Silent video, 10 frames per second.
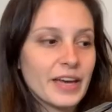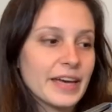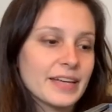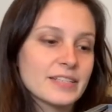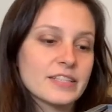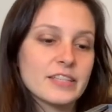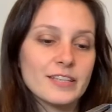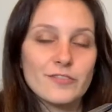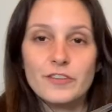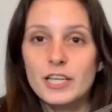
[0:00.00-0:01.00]
and
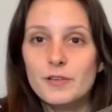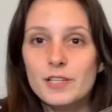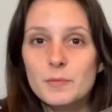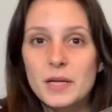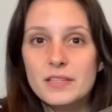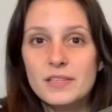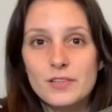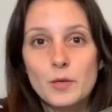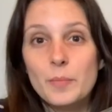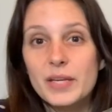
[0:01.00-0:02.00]
the feeding responses
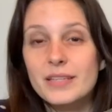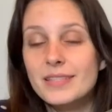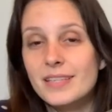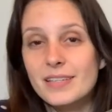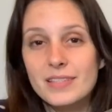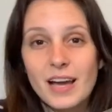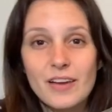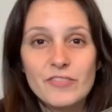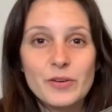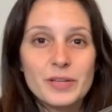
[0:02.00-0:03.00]
are the biggest things
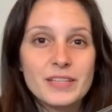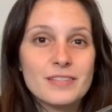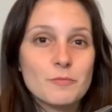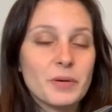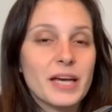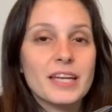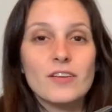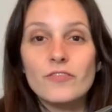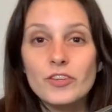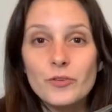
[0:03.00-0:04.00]
I've noticed. But
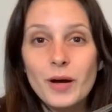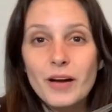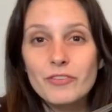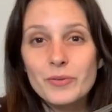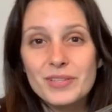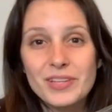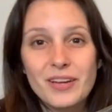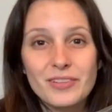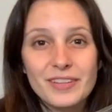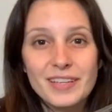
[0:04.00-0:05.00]
if you have noticed
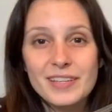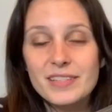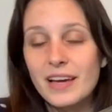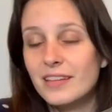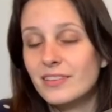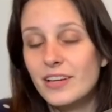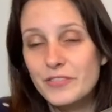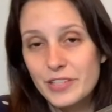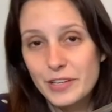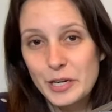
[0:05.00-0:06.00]
other things, I'd love
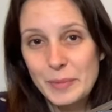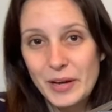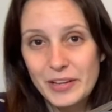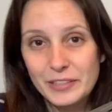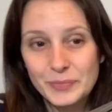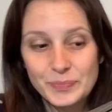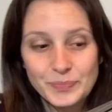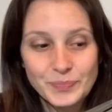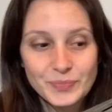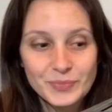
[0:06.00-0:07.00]
to hear about it.
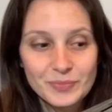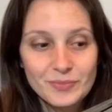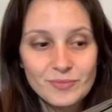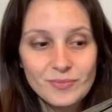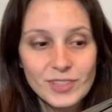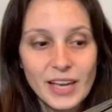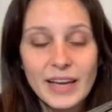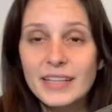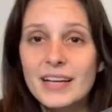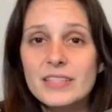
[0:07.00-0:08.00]

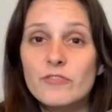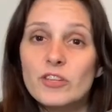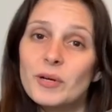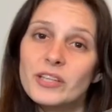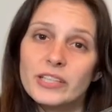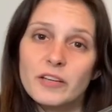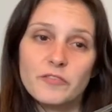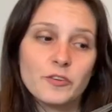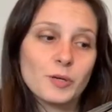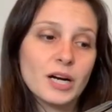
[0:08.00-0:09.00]
And guys, if you are looking
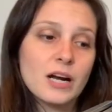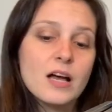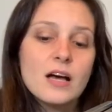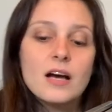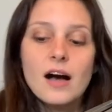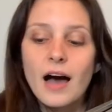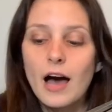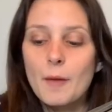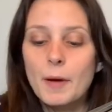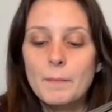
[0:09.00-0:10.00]
for
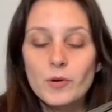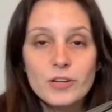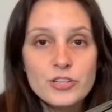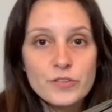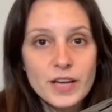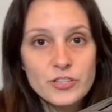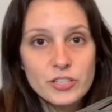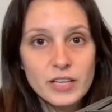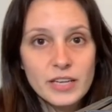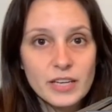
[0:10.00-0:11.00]
more tarantula